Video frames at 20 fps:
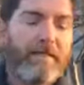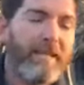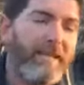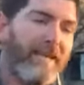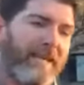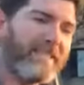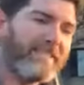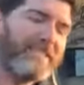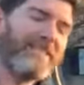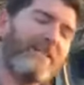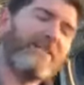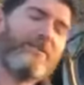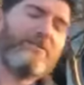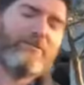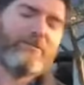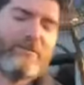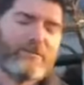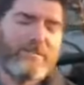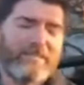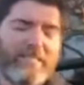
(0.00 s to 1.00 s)
Yeah,
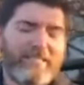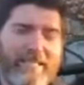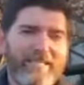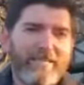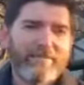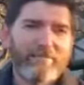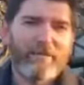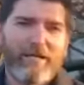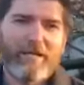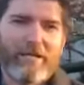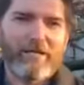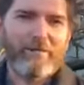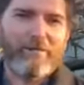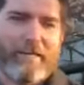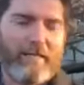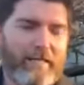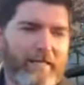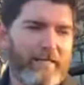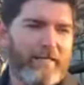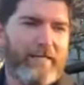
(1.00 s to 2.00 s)
so once again, I'm Gary
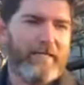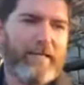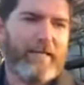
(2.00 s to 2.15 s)
Bentley.